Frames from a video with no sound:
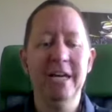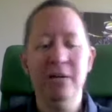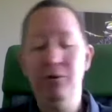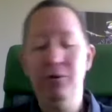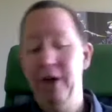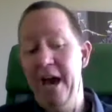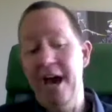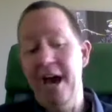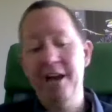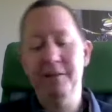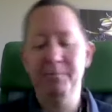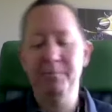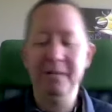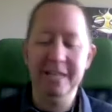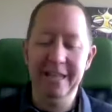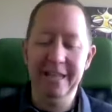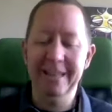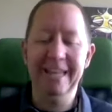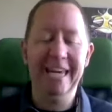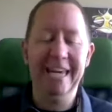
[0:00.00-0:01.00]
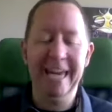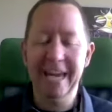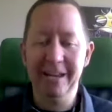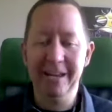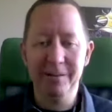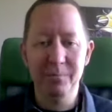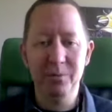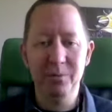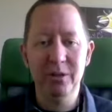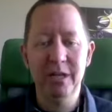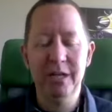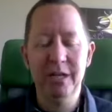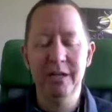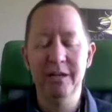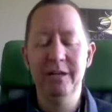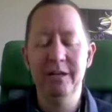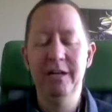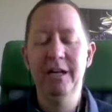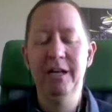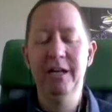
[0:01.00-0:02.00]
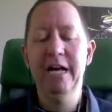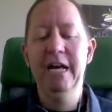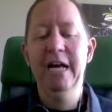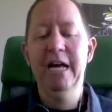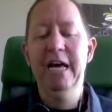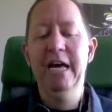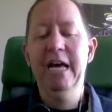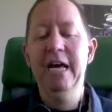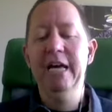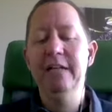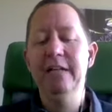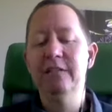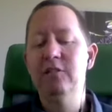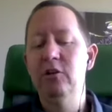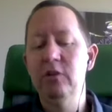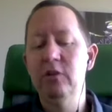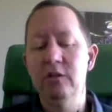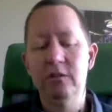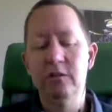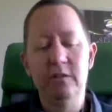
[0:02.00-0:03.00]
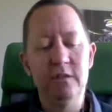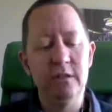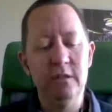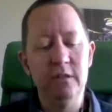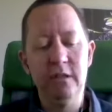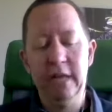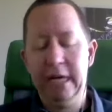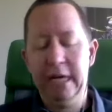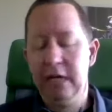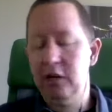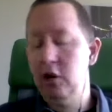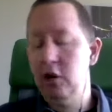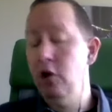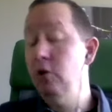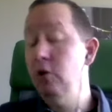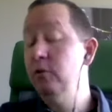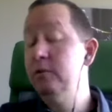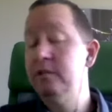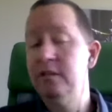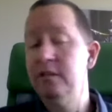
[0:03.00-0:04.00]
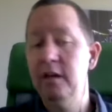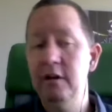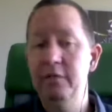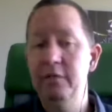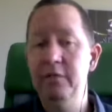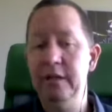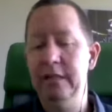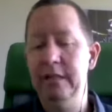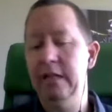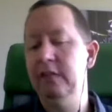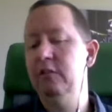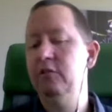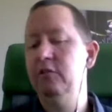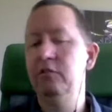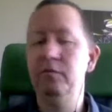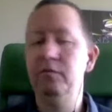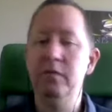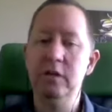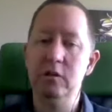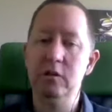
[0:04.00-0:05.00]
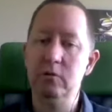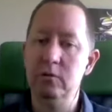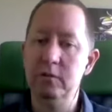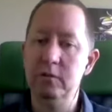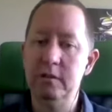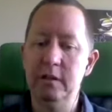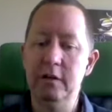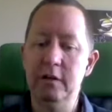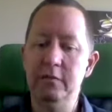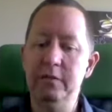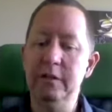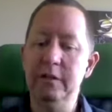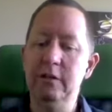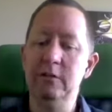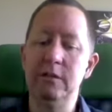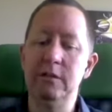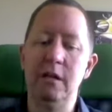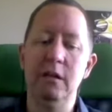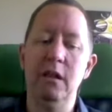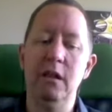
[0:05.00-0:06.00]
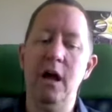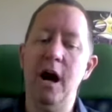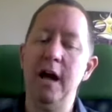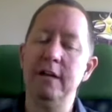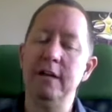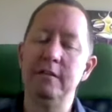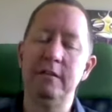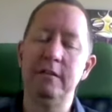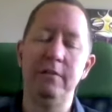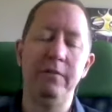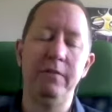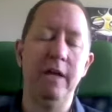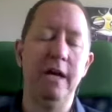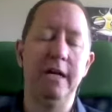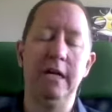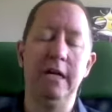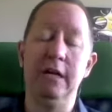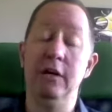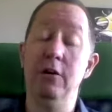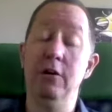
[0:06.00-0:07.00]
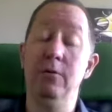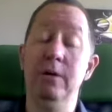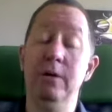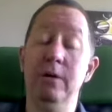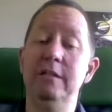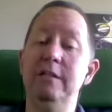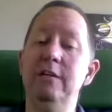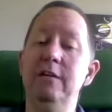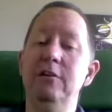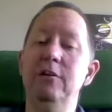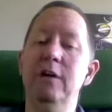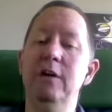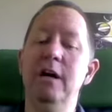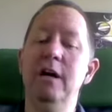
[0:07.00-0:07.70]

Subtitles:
You had them, but then they can't complete it. And so there's like code stuff, and then there's visual stuff, and there's a lot of stuff that I can go into.